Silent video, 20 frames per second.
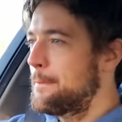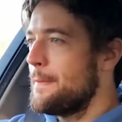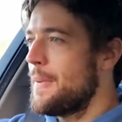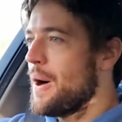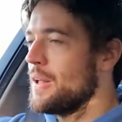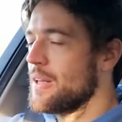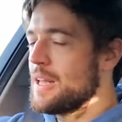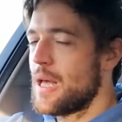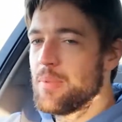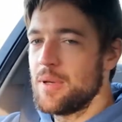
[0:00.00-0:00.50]

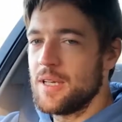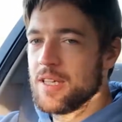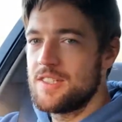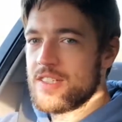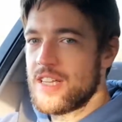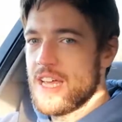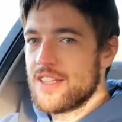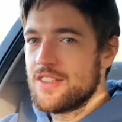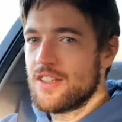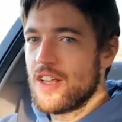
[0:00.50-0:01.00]
All that being
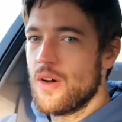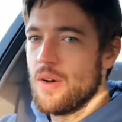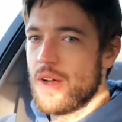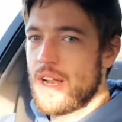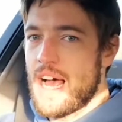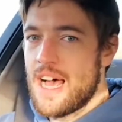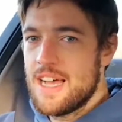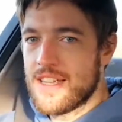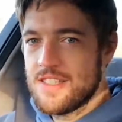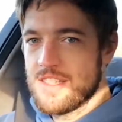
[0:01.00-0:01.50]
said, though, it
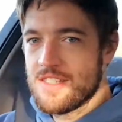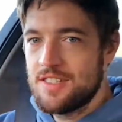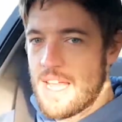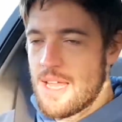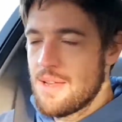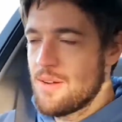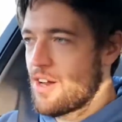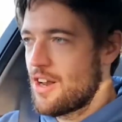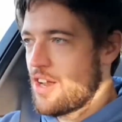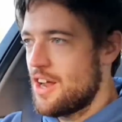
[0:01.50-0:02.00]
has the
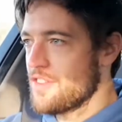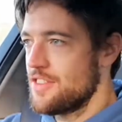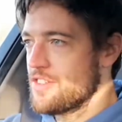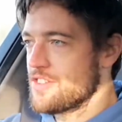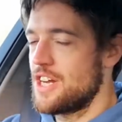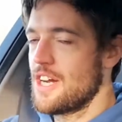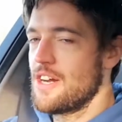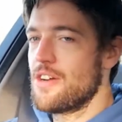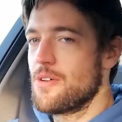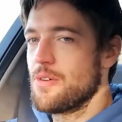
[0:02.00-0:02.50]
same cloth
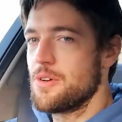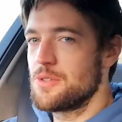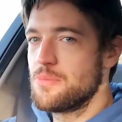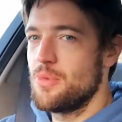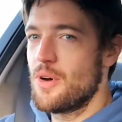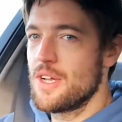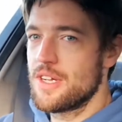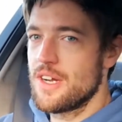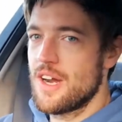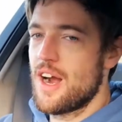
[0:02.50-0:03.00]
interior as
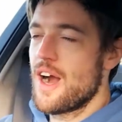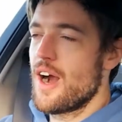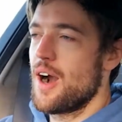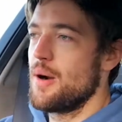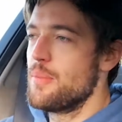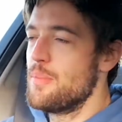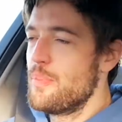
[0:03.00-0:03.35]
my car,